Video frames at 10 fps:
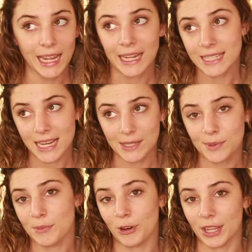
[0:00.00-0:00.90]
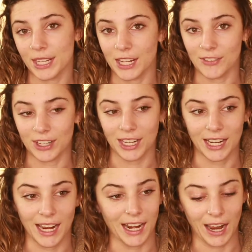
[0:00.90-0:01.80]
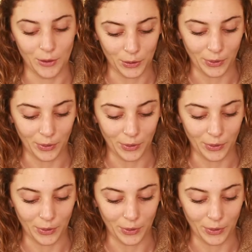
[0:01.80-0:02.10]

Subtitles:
It takes me more than even an 8-hour